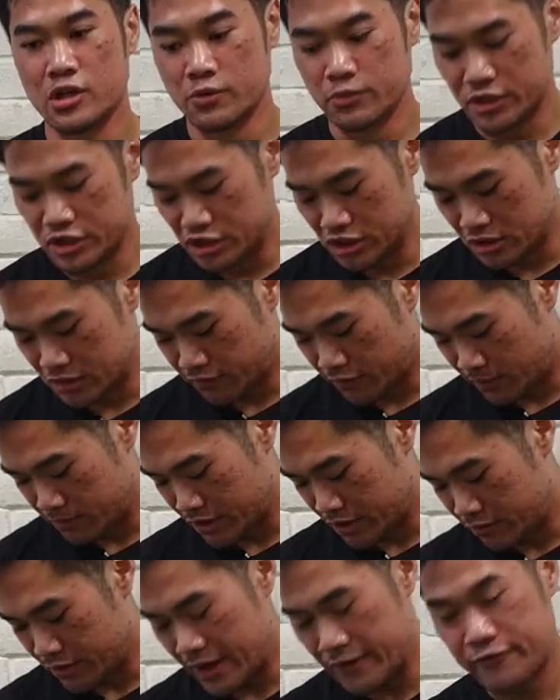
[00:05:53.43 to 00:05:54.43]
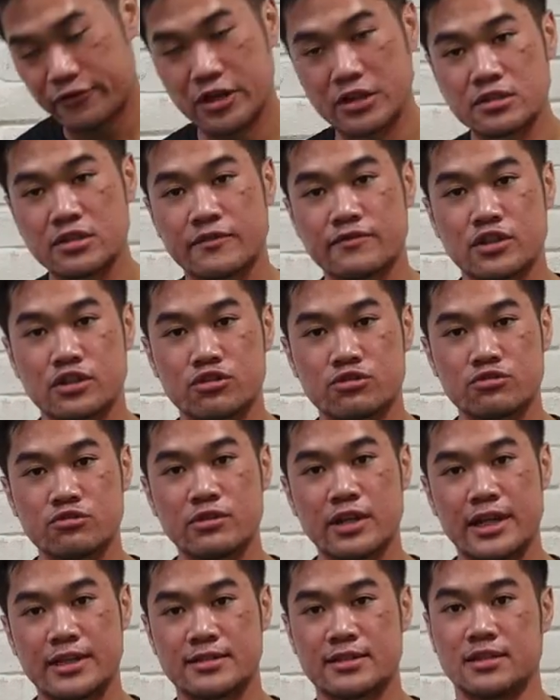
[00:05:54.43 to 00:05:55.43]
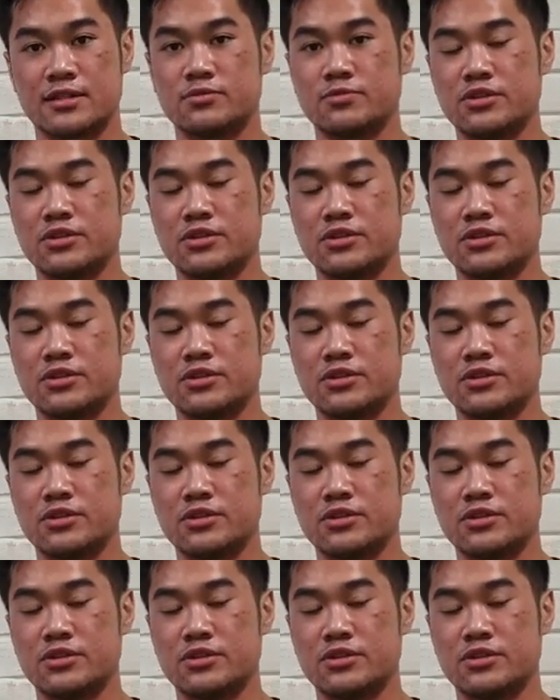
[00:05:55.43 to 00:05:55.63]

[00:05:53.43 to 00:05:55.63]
which is from the reference of the shoelaces.